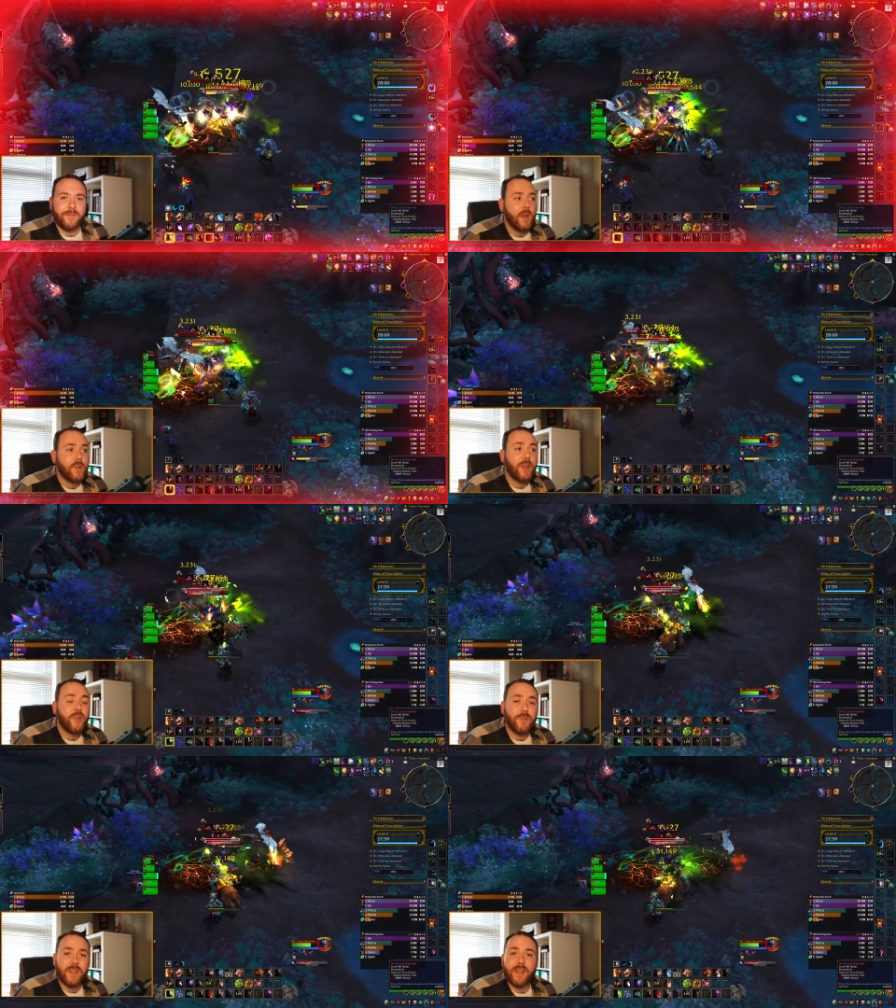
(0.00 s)
So I
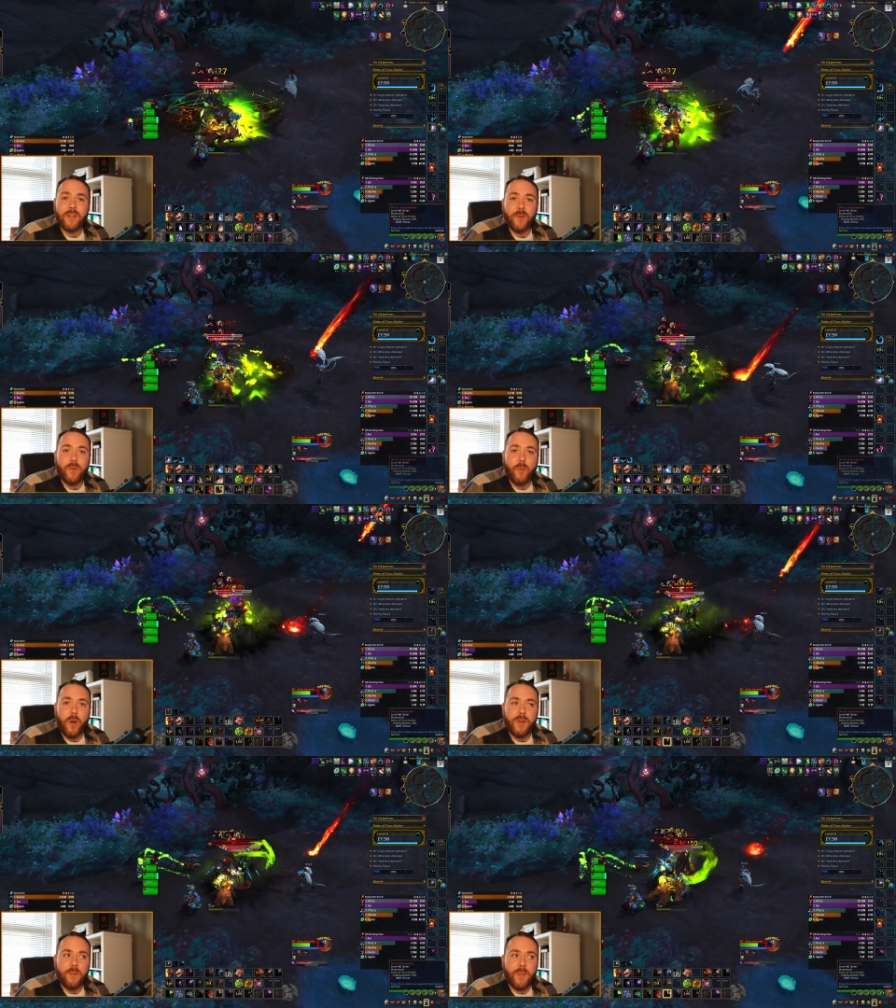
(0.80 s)
jumped into the
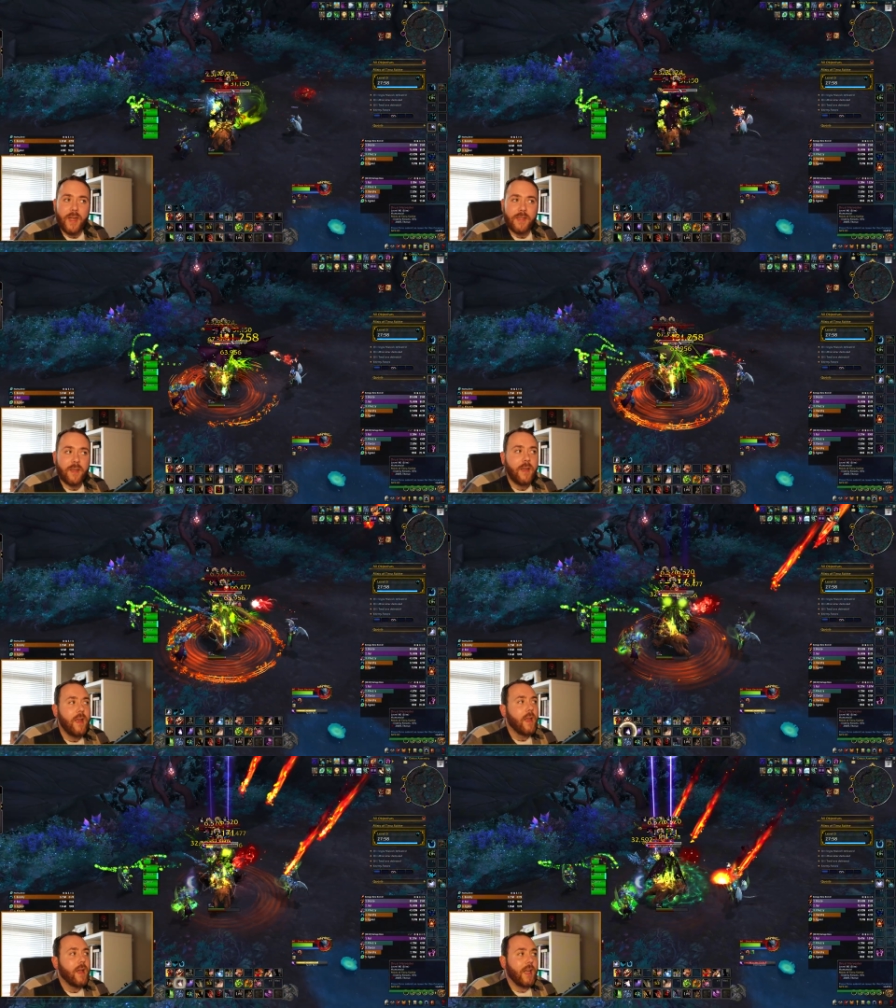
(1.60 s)
War Within beta,
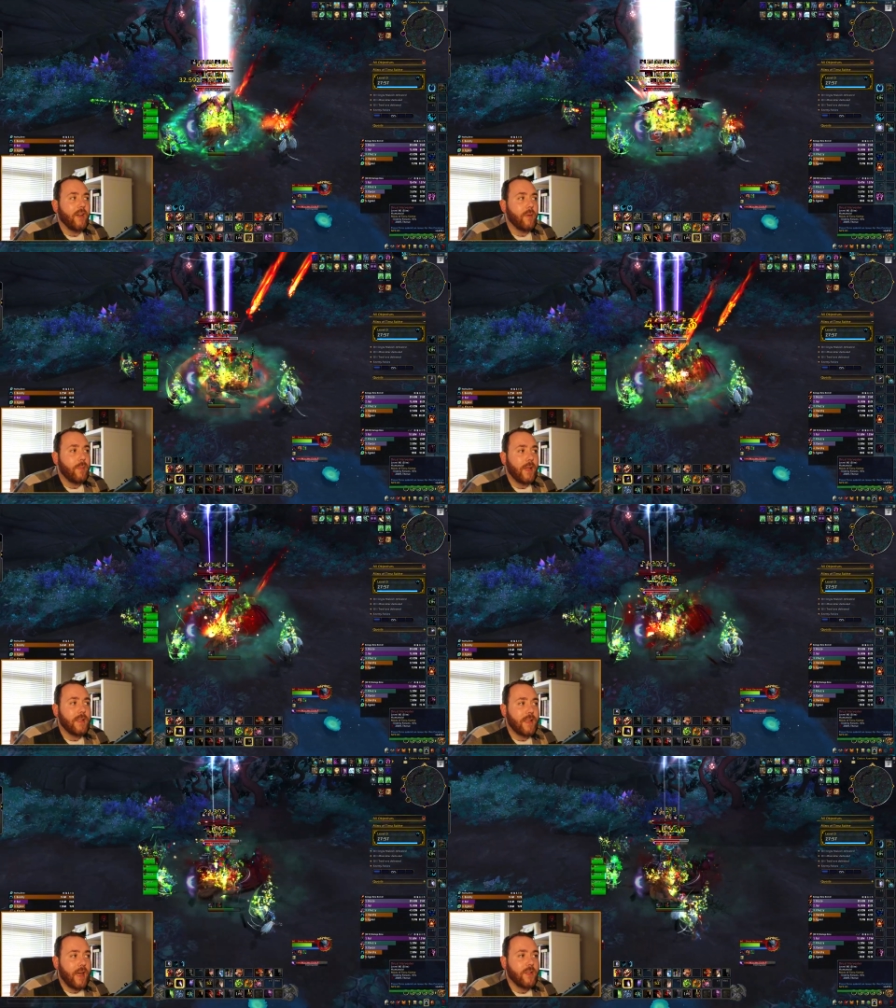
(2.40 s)
and I've been playing
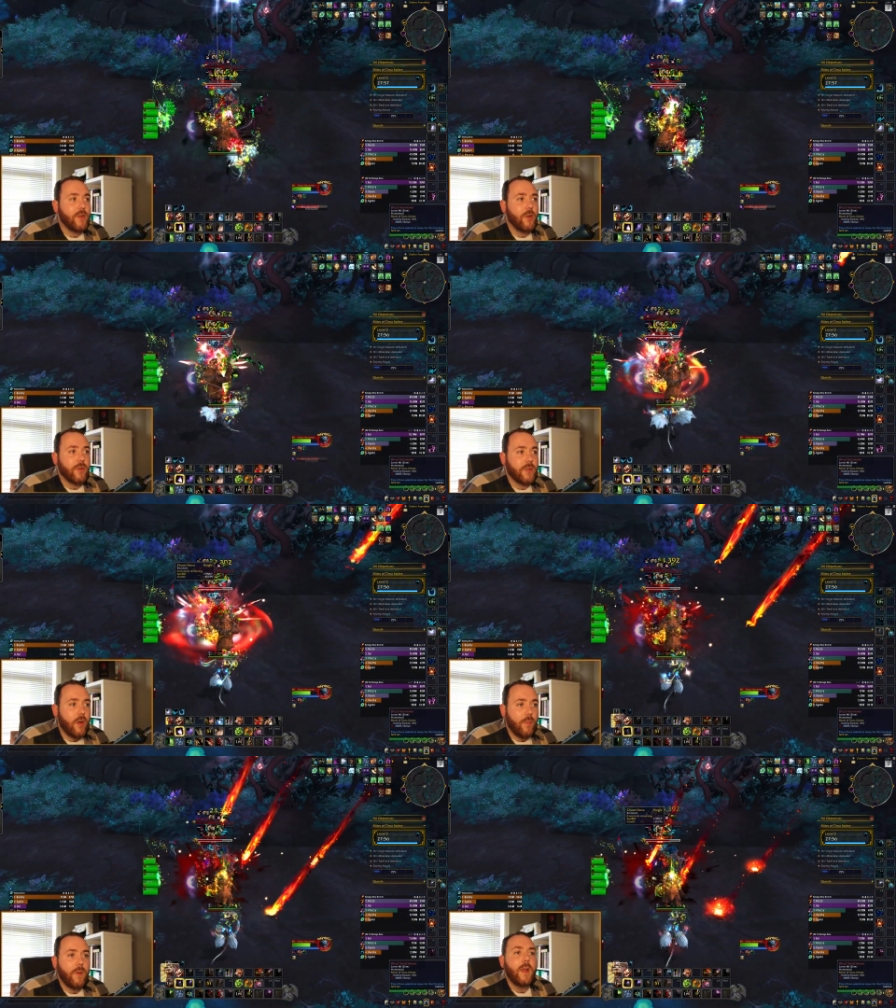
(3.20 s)
tanks non-stop.